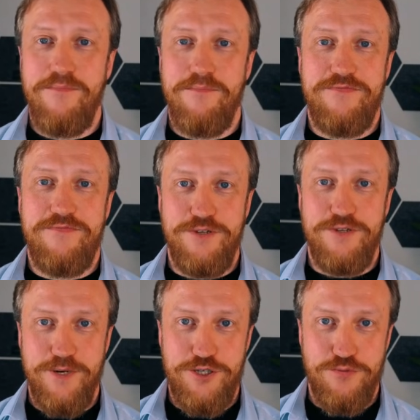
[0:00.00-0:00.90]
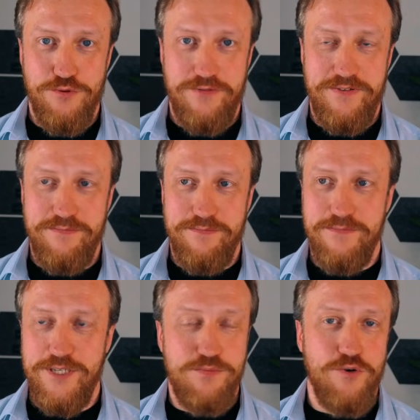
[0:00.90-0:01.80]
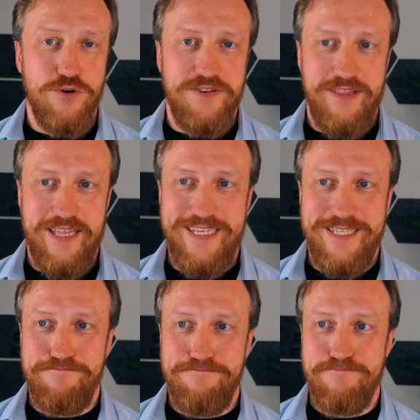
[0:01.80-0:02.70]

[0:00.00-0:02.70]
But there is much more than that.